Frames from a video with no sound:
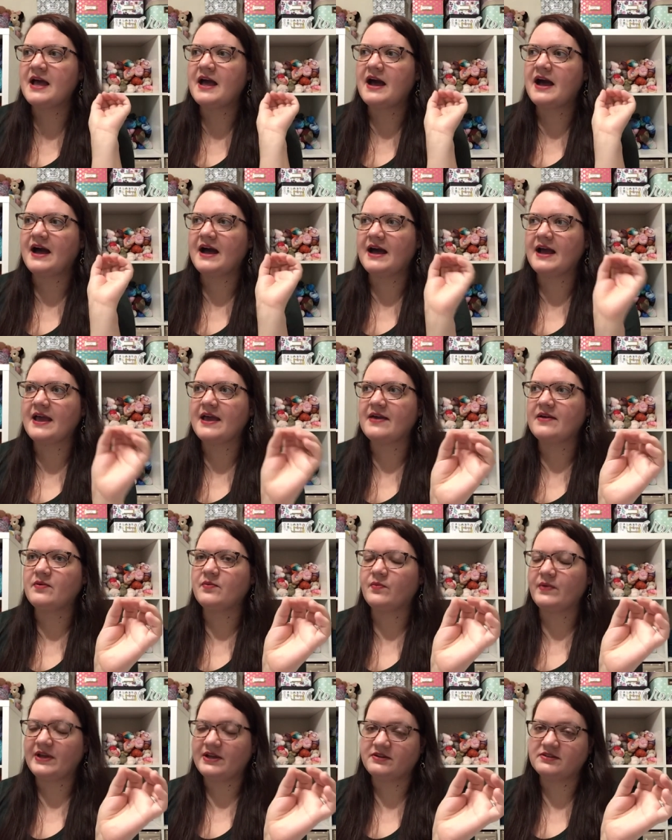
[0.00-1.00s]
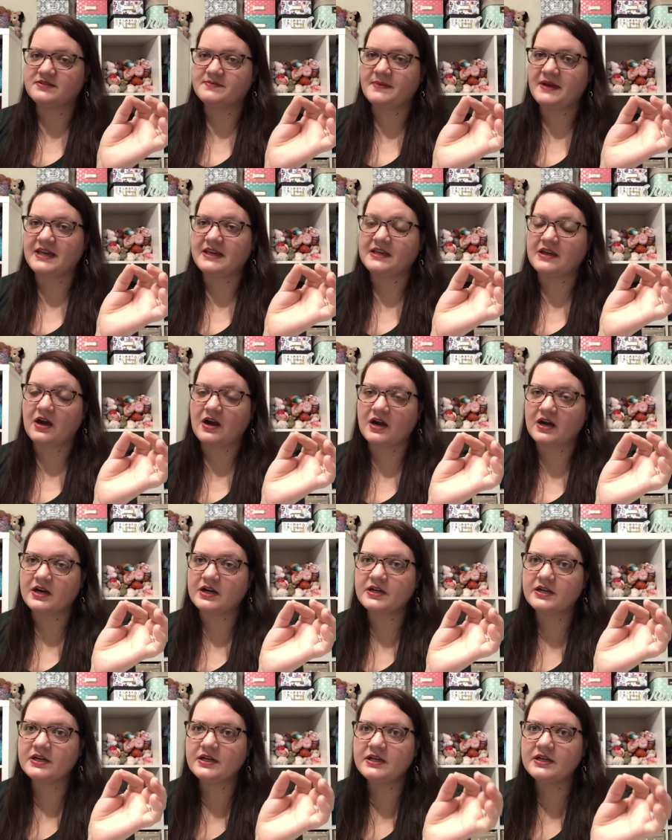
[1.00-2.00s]
I wound my
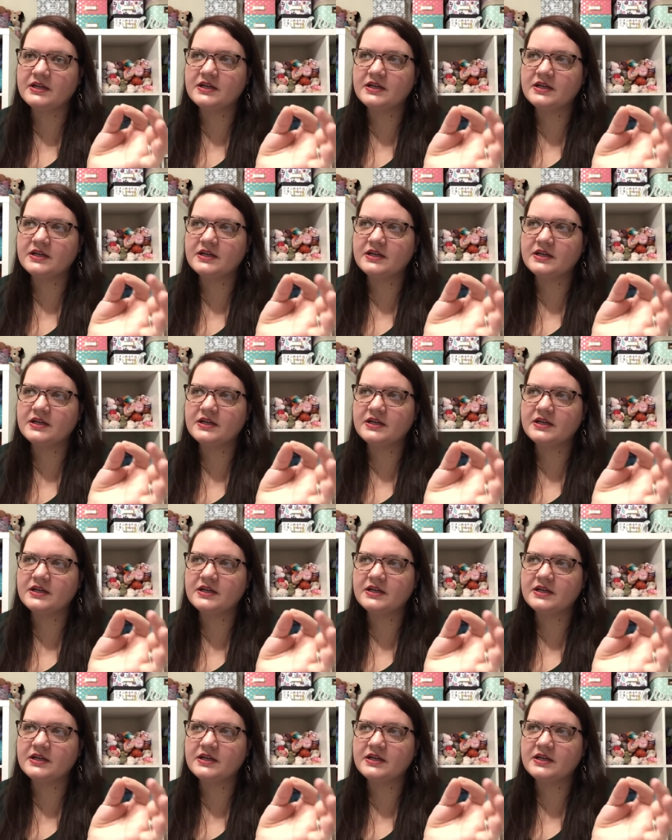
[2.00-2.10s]
yarn